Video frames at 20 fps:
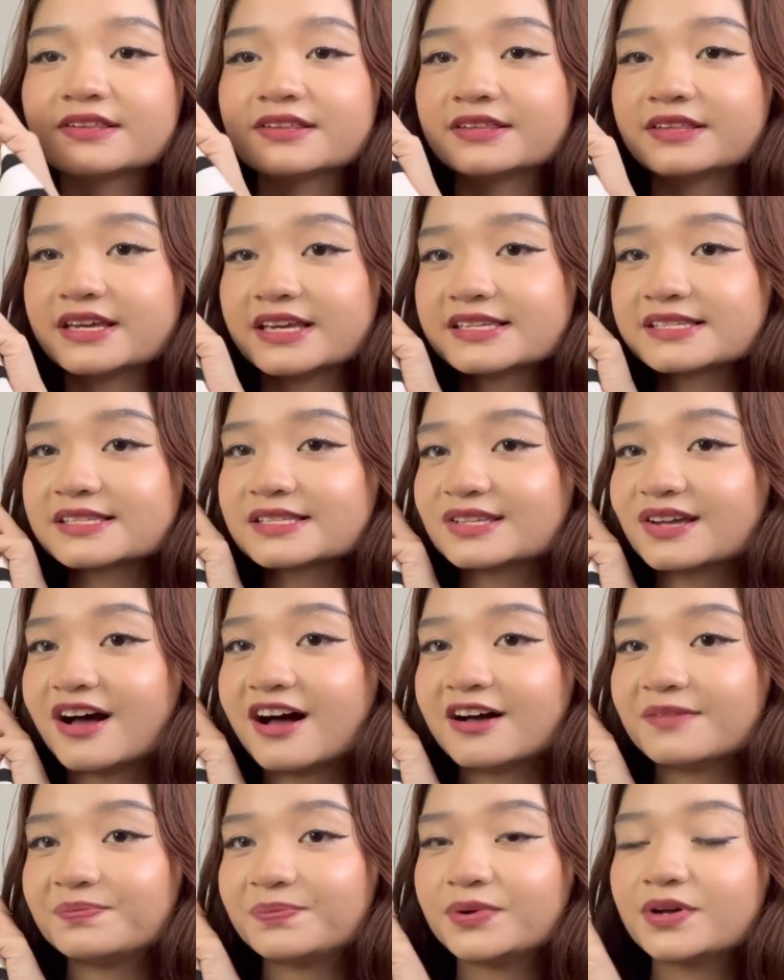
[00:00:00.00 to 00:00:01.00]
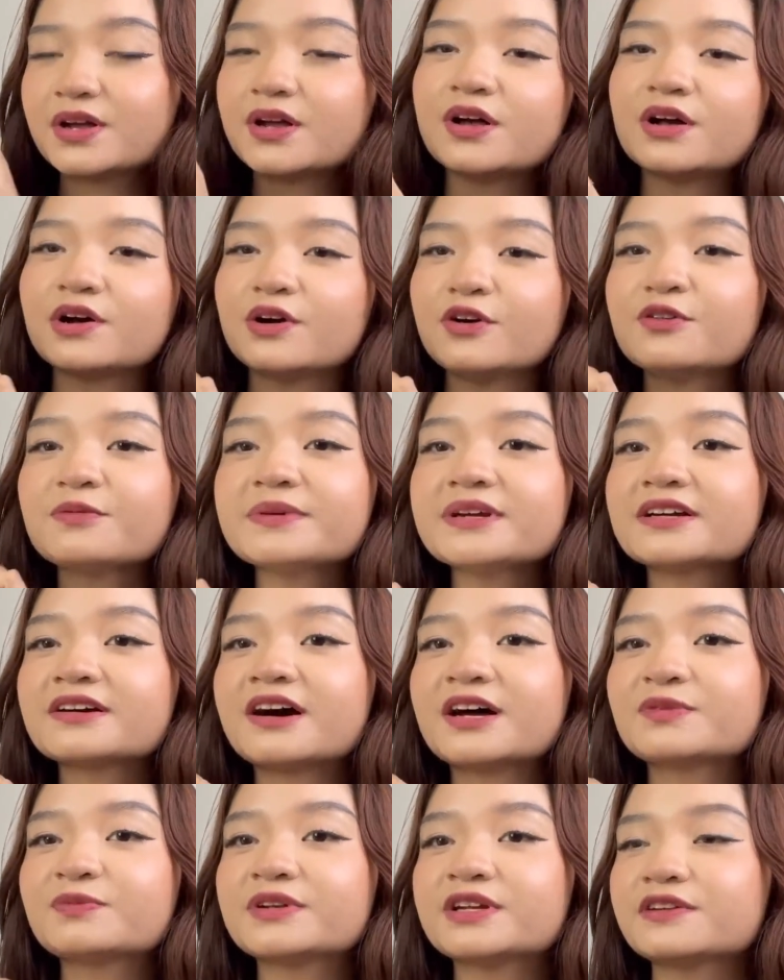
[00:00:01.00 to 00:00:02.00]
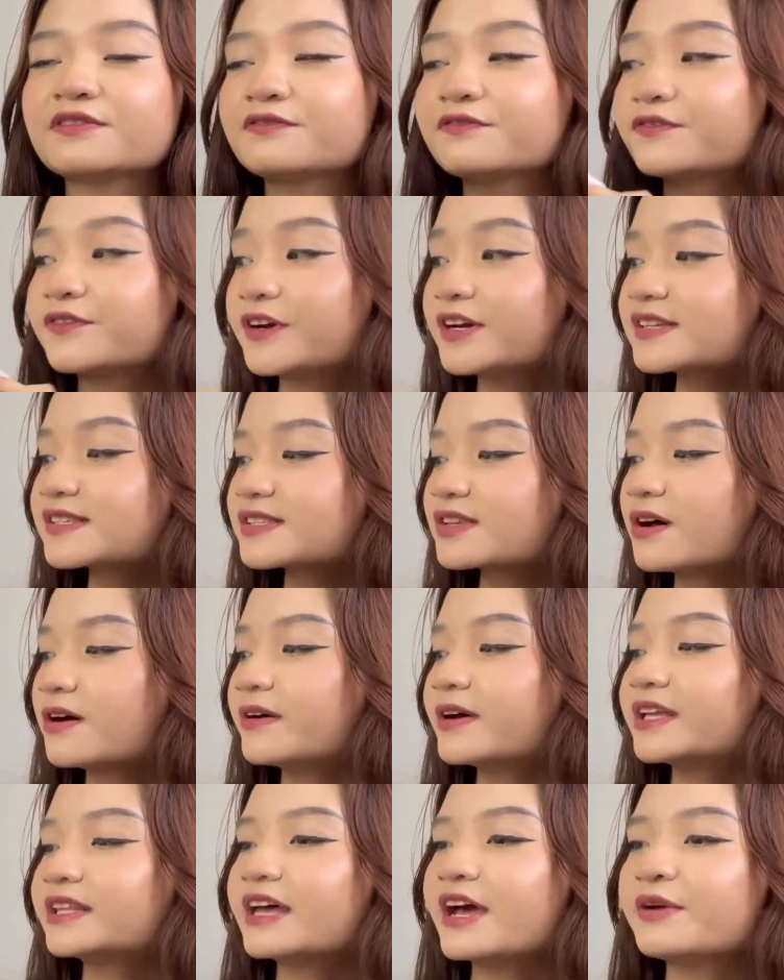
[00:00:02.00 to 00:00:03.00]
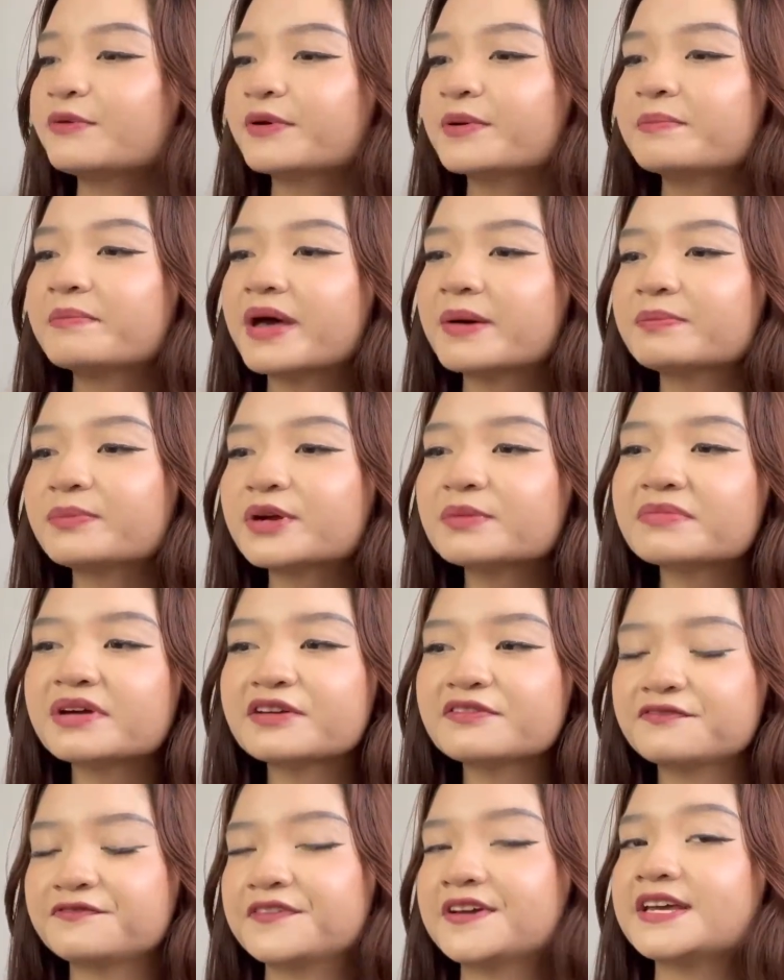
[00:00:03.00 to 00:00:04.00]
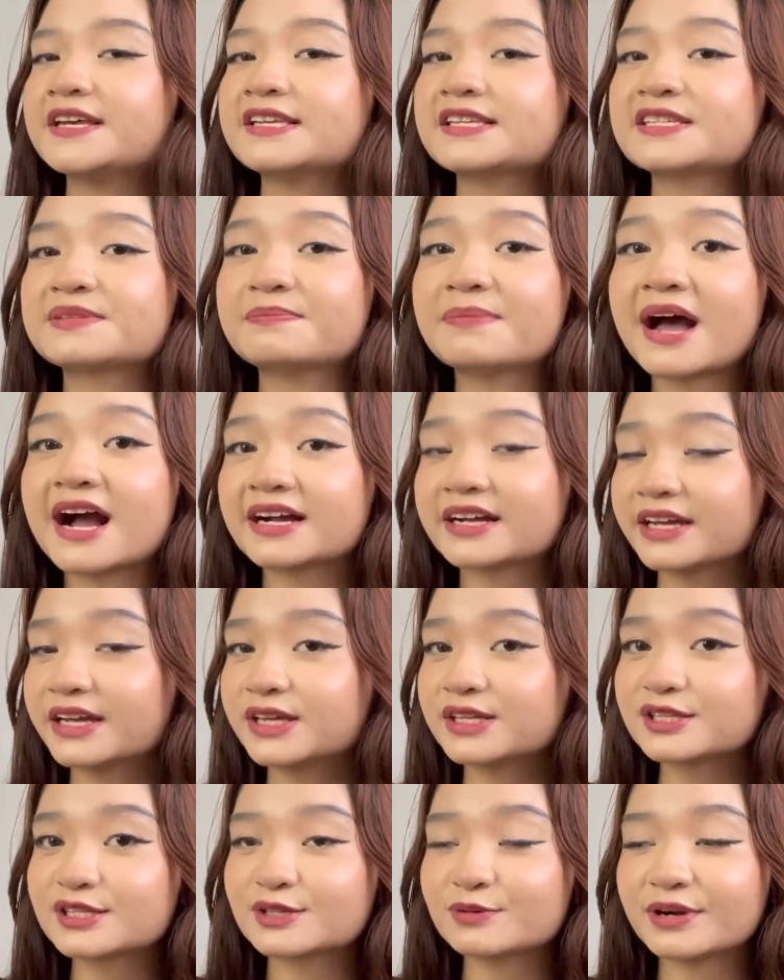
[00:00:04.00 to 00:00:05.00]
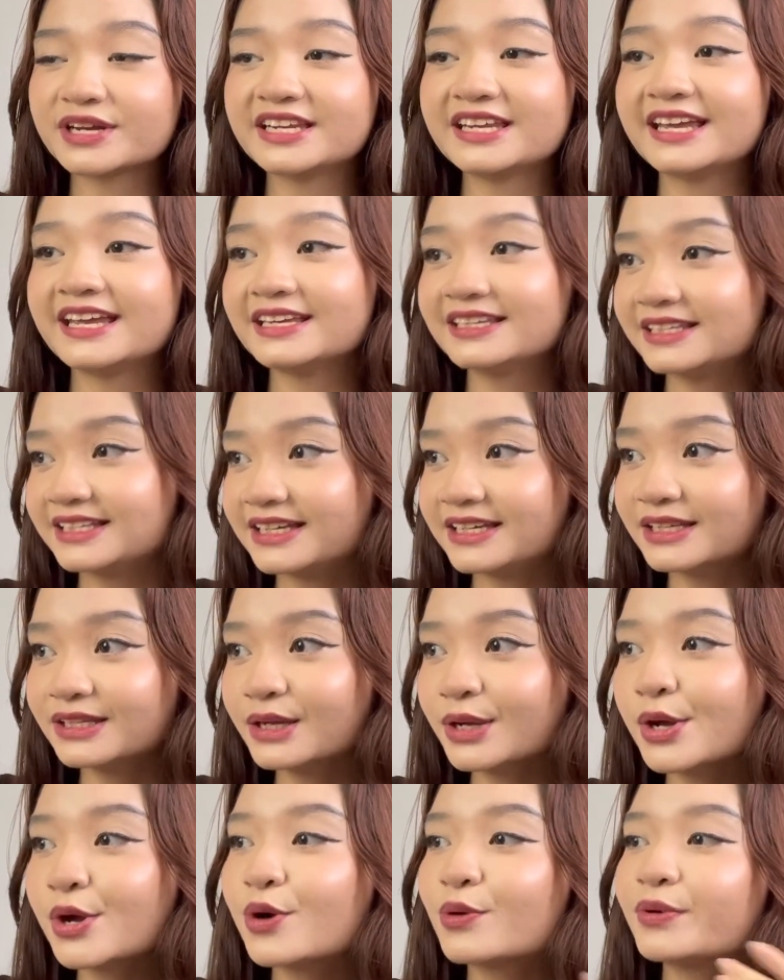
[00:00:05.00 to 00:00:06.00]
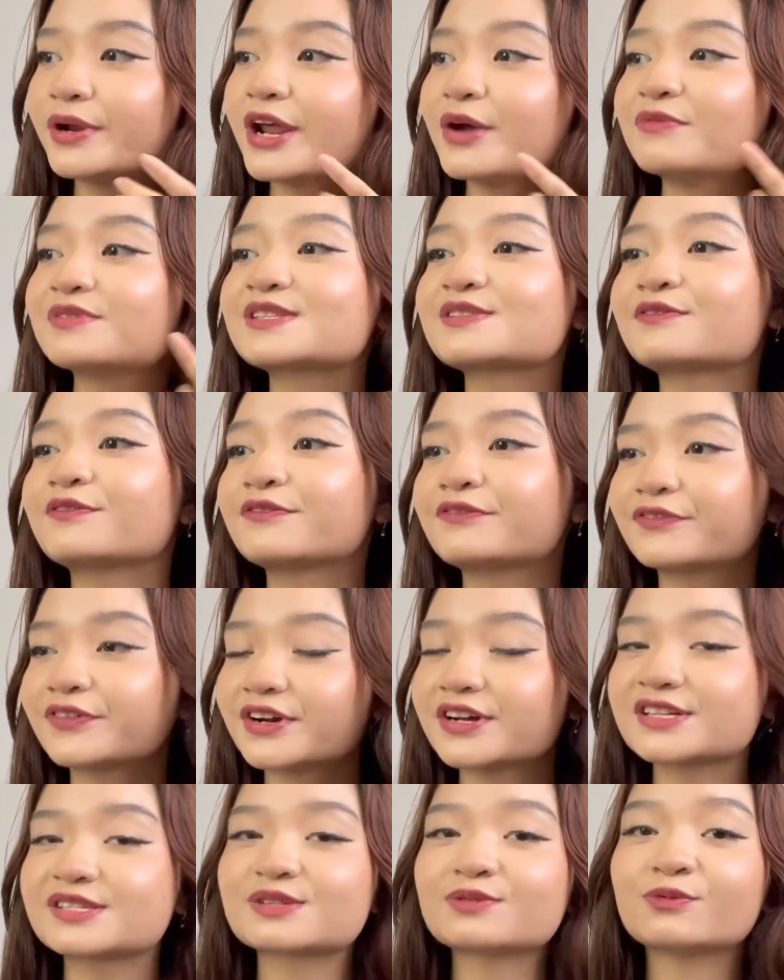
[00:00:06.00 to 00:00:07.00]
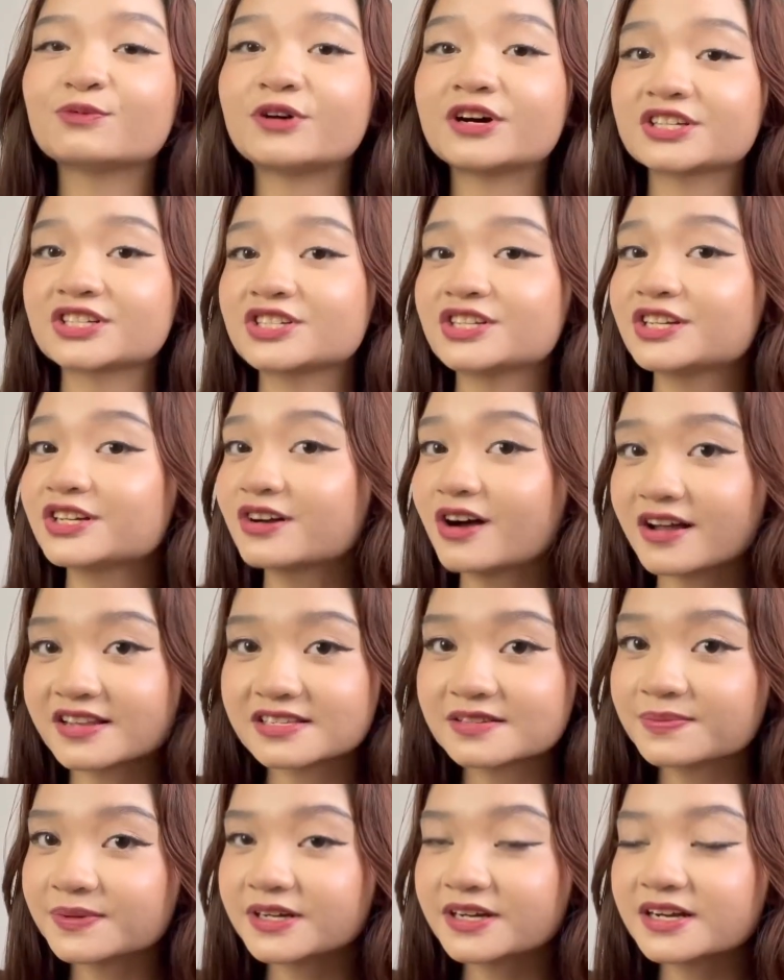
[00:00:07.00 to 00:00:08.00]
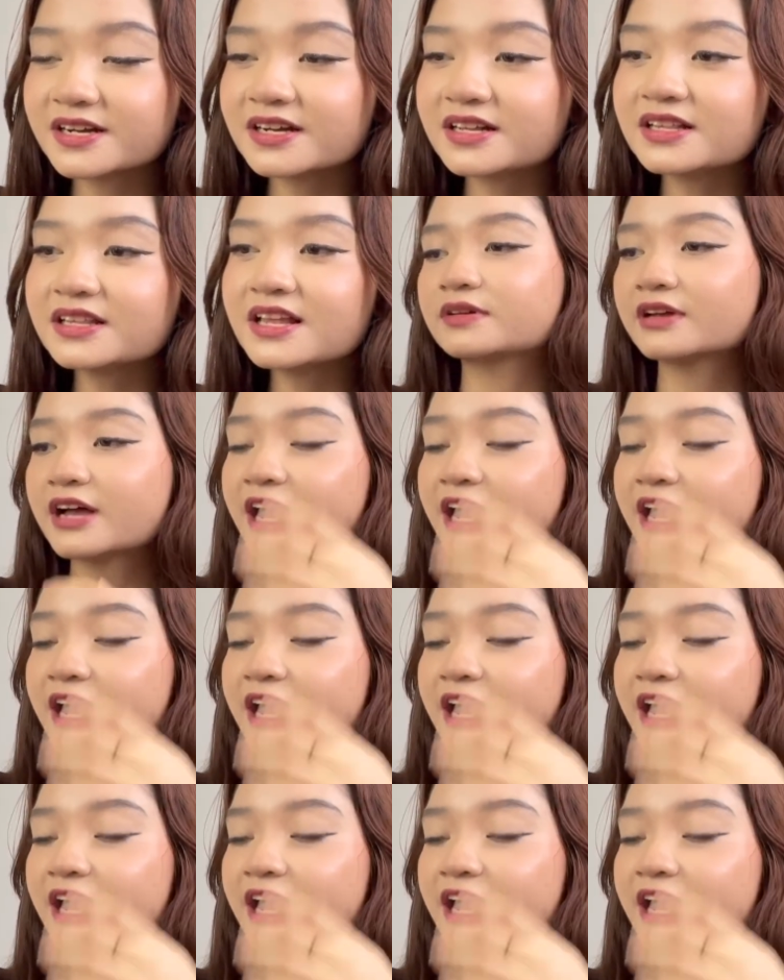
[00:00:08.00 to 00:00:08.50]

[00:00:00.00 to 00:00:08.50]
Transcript: this top. Oh my god, when I first saw it, I remember my face back in 2018 when I was first watching Gossip Girl.